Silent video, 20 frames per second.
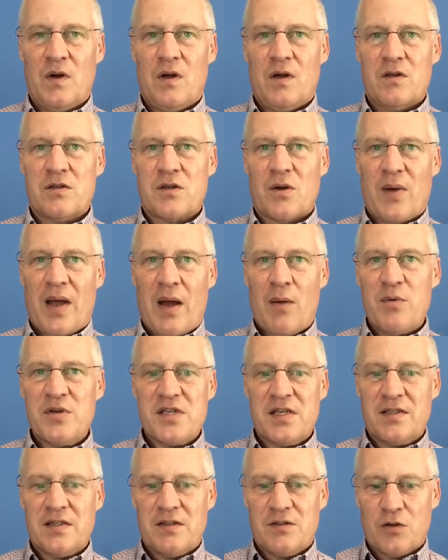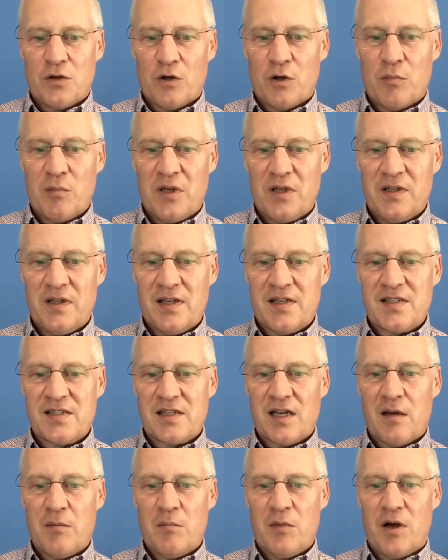So how was it determined that
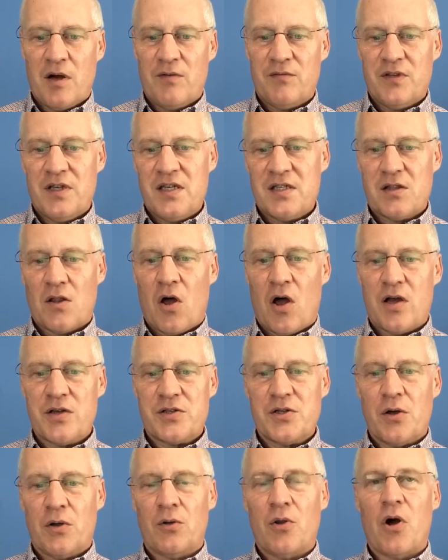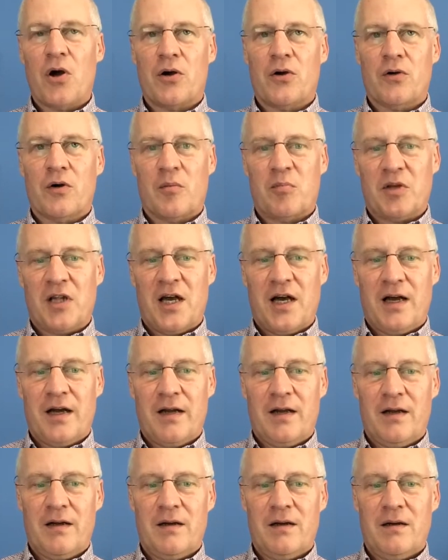some of these laws no longer
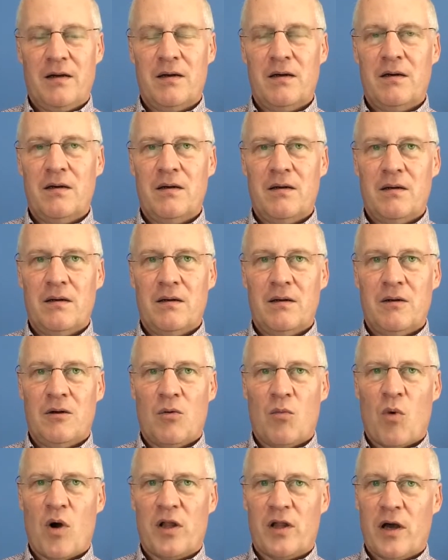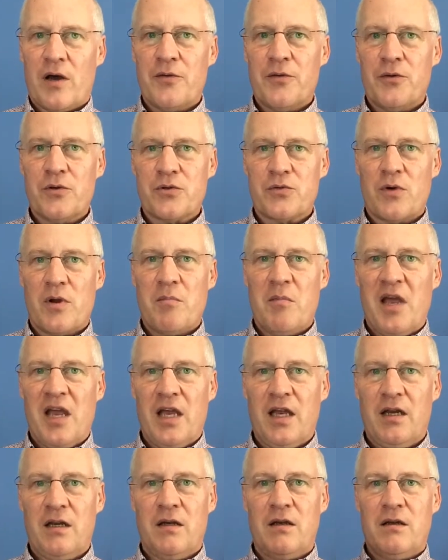apply, while others
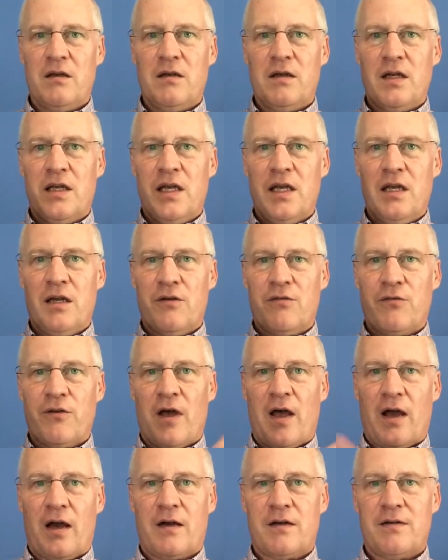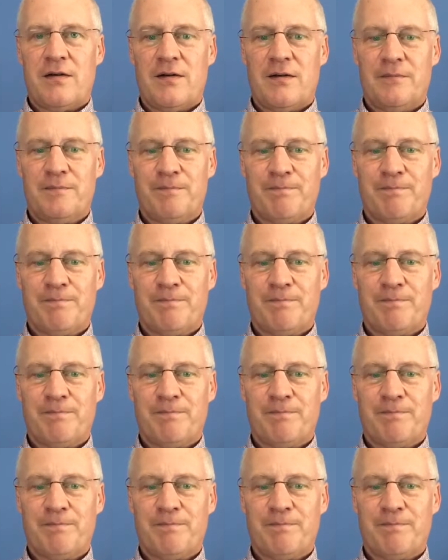remain in effect?